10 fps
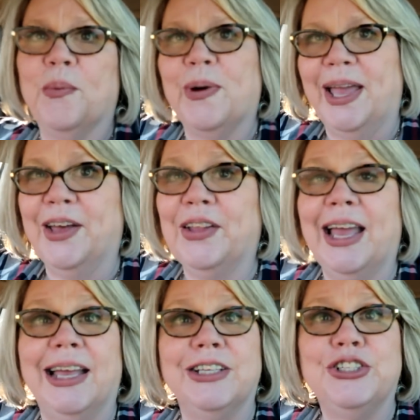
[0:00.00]
Well,
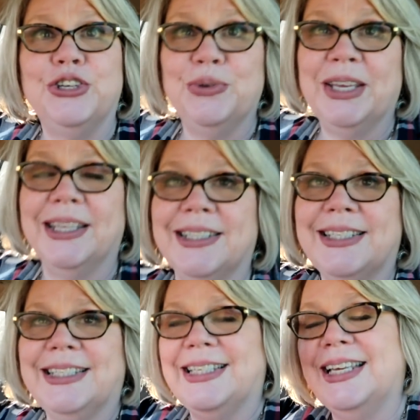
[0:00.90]
as you can
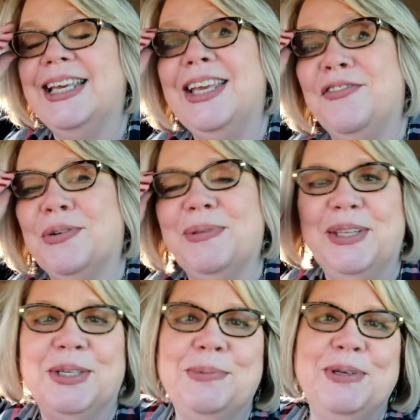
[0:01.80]
see from the
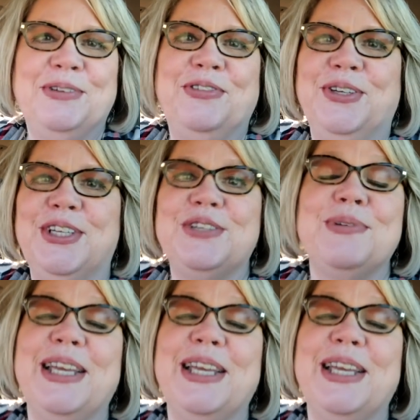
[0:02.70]
little bit of footage,